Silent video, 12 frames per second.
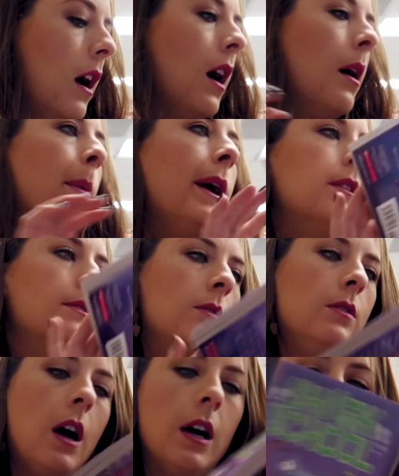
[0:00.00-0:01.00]
Um, I
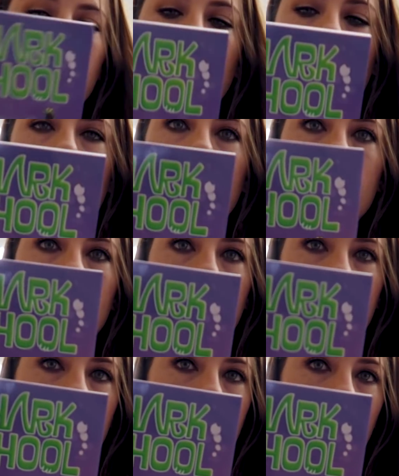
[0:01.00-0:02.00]
also got Shark
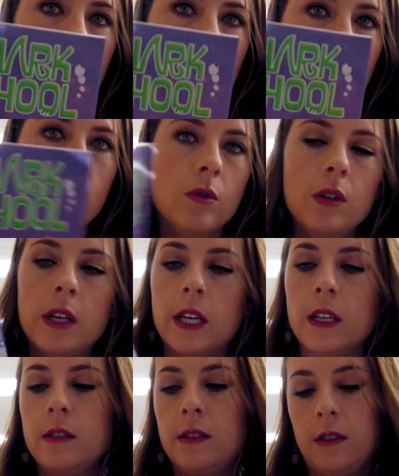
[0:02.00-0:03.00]
School, I
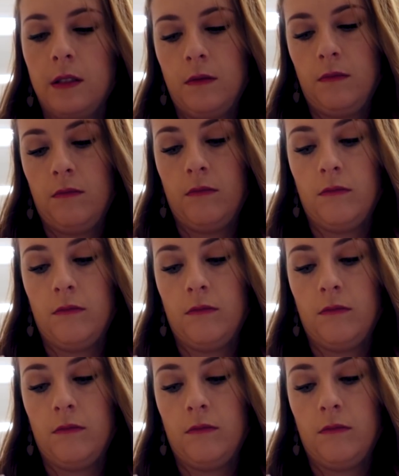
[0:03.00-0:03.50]
guess.